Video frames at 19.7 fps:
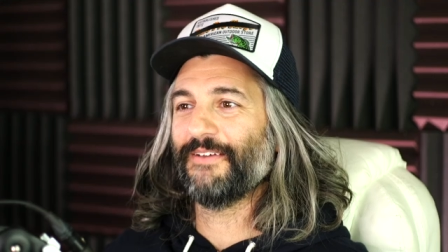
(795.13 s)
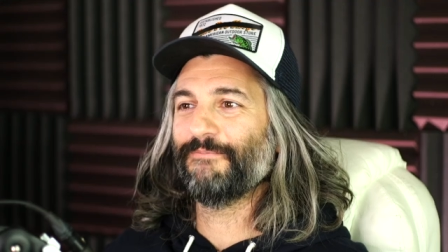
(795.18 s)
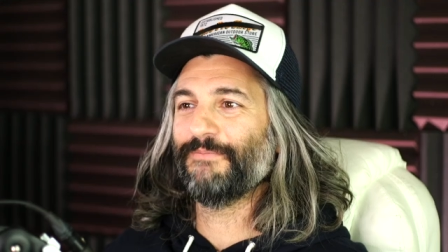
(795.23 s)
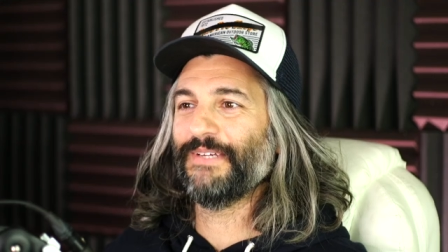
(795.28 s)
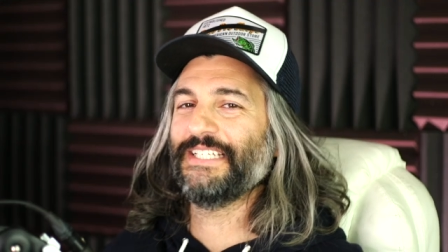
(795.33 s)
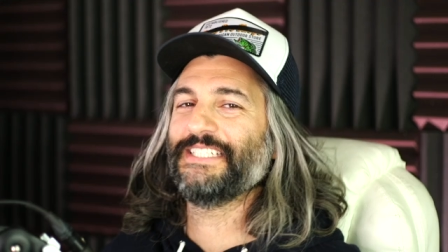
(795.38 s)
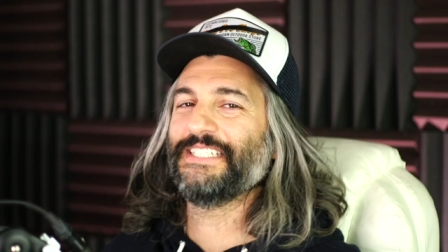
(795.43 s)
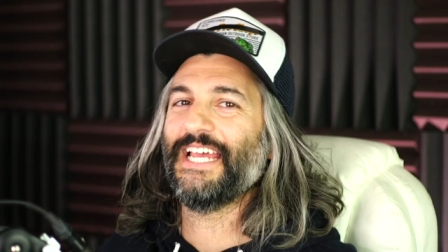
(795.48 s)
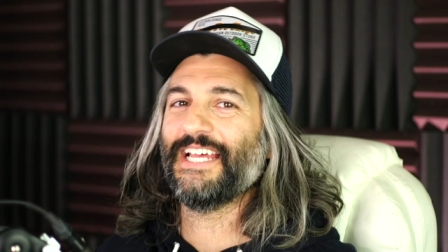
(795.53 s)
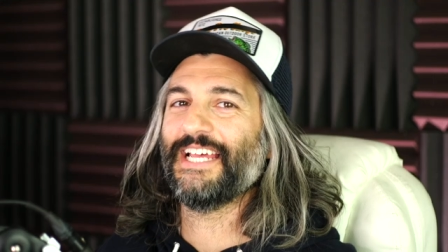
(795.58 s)

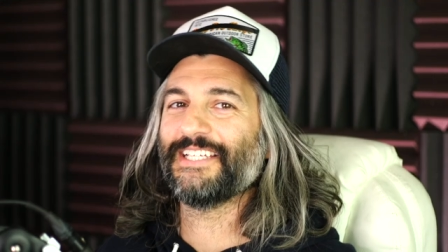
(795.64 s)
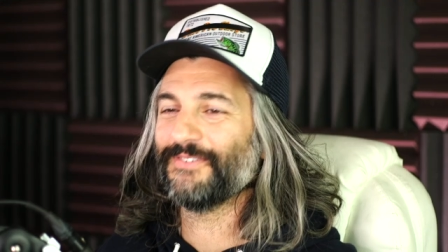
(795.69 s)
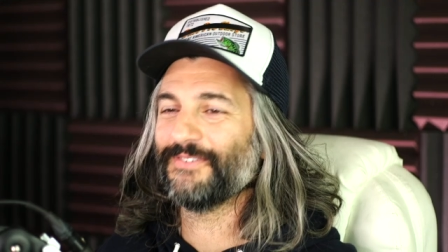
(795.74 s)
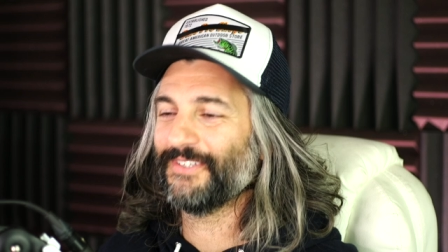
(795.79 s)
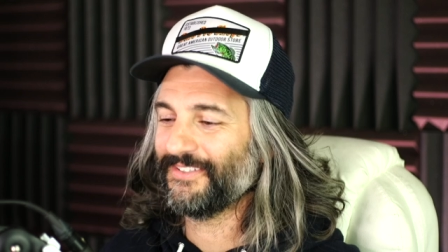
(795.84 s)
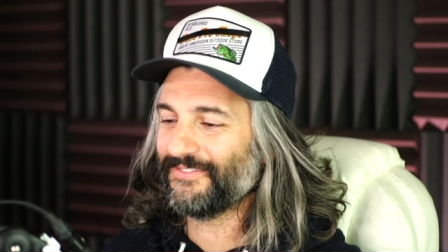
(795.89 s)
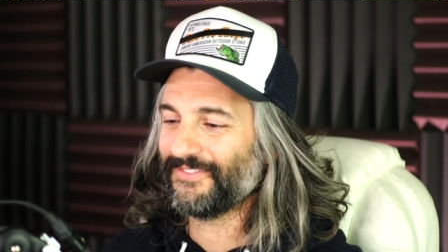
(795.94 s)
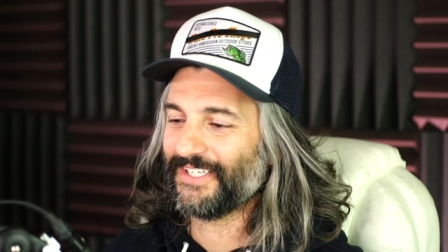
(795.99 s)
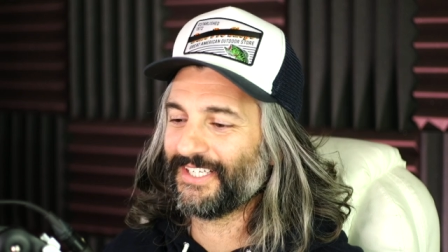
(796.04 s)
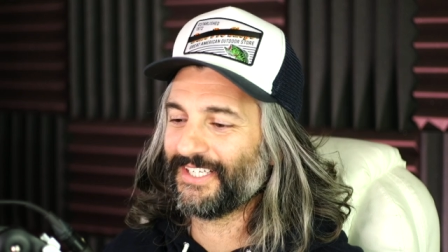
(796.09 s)
bitch ass
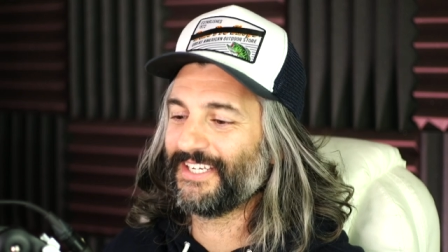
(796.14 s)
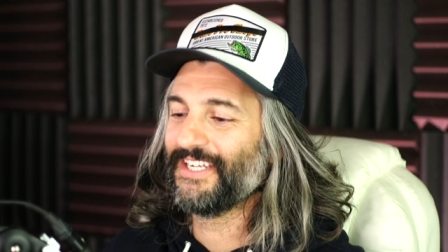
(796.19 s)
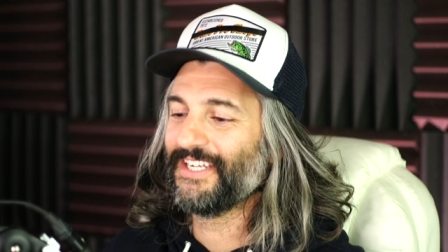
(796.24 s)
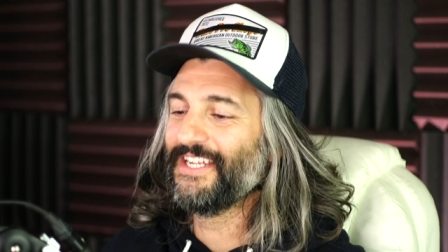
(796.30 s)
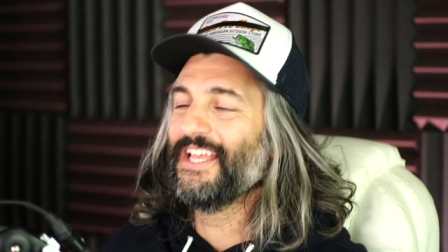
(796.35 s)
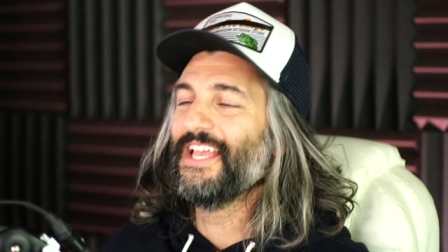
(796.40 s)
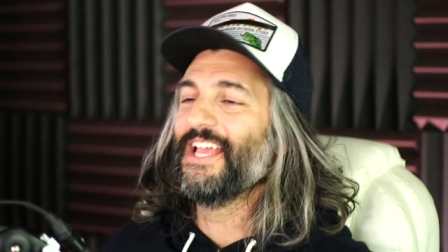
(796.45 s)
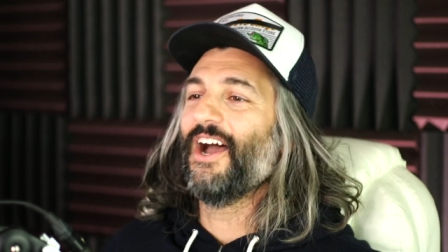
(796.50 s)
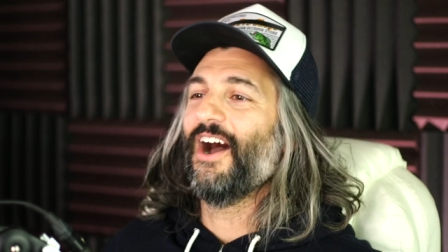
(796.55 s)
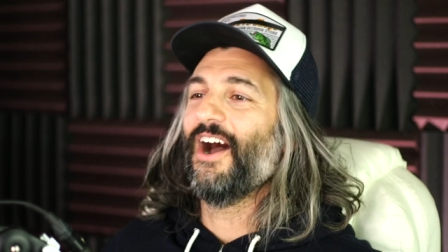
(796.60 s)
motherfucker.
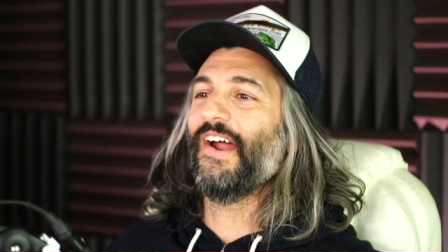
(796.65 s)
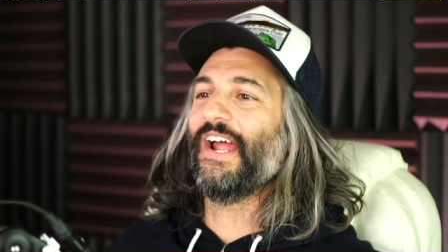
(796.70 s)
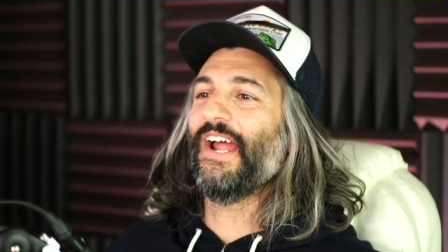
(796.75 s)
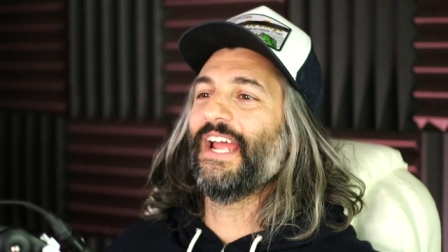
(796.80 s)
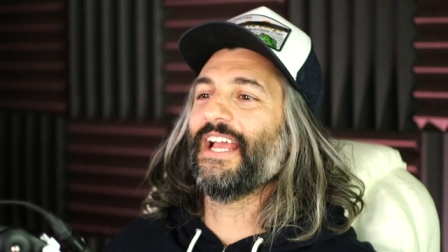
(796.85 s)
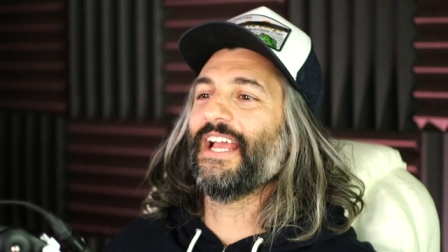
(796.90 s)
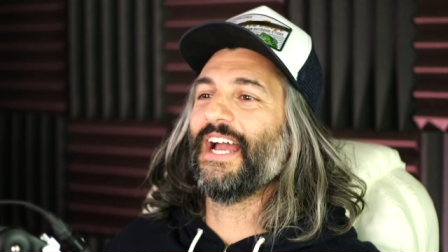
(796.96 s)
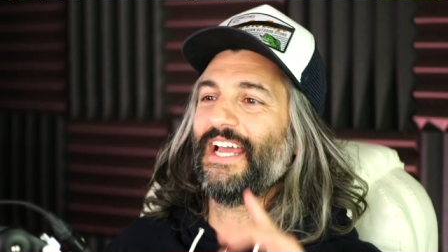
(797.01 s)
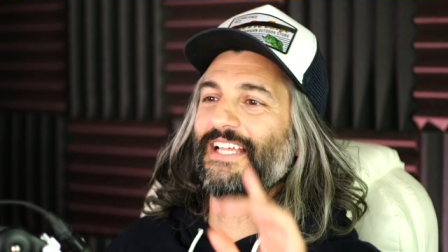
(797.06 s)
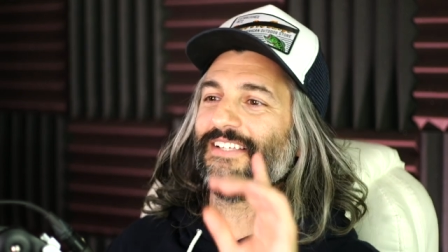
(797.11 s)
All
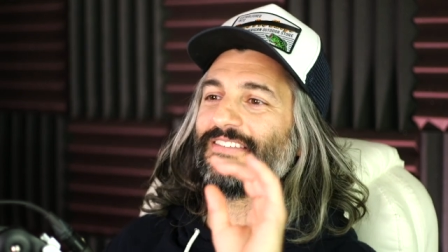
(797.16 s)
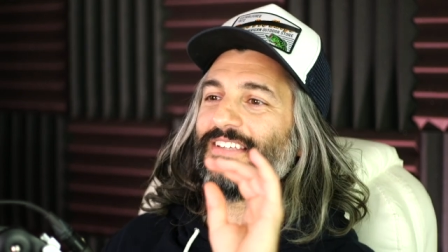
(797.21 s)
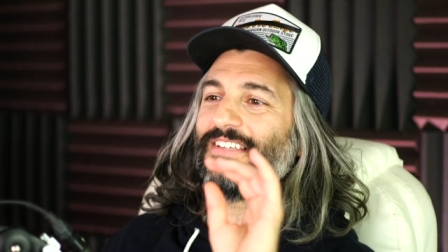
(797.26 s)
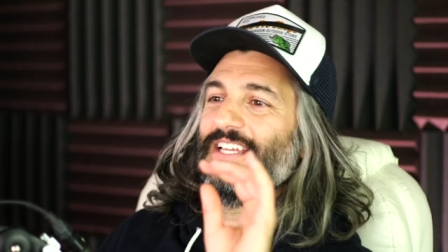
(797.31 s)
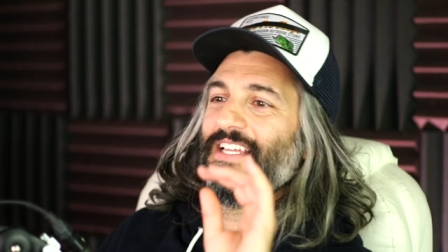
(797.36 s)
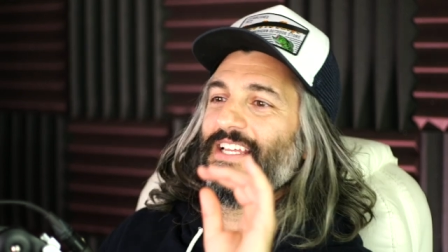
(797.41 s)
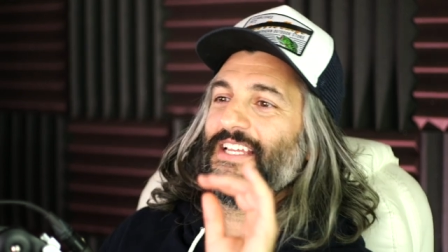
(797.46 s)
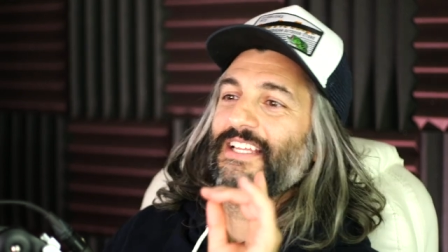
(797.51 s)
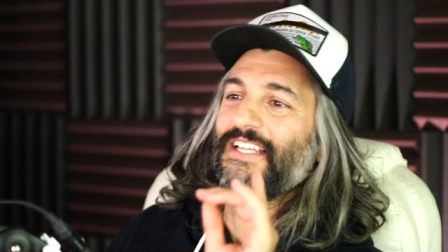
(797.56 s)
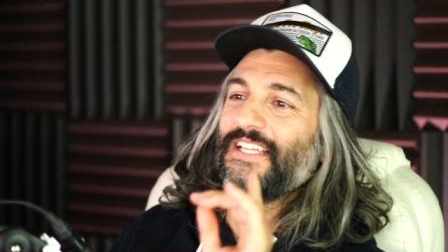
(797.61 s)
right, guys.
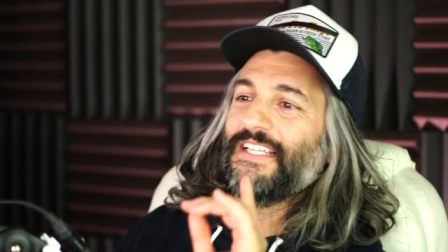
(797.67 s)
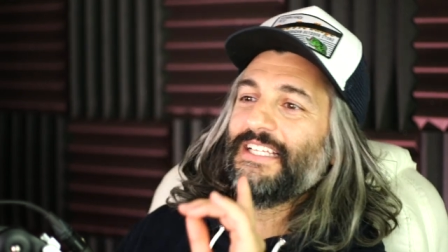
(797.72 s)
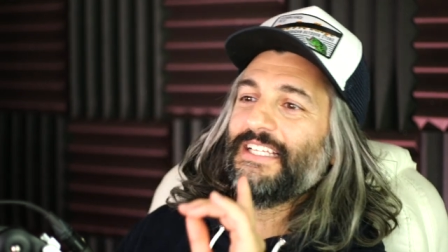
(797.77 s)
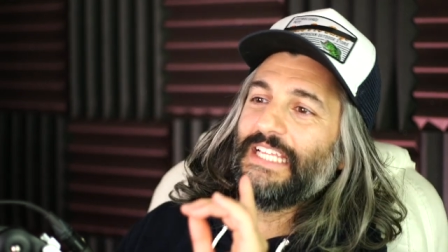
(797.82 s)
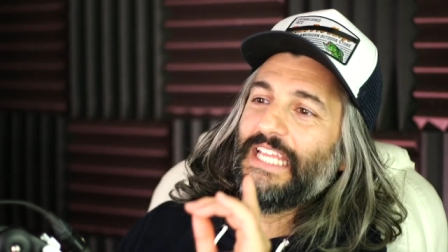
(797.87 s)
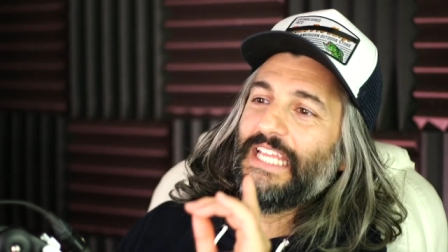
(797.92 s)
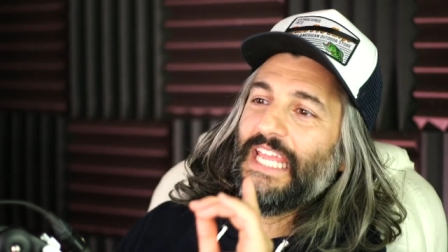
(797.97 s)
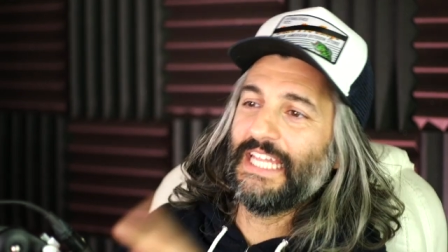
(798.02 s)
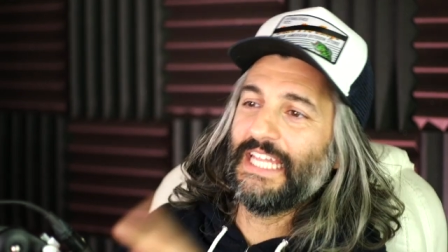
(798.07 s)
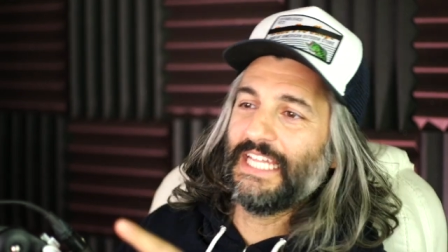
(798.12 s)

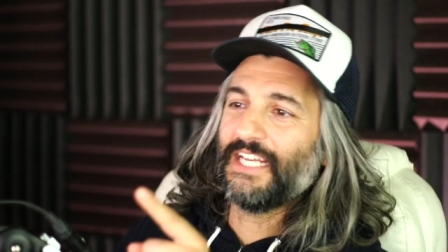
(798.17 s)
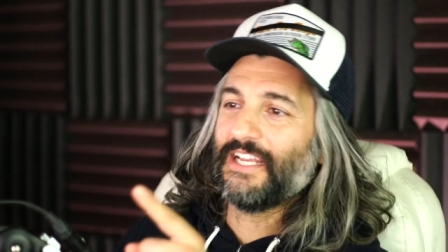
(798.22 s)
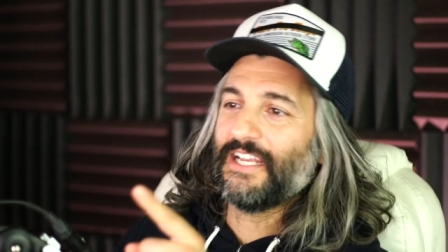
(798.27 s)
In the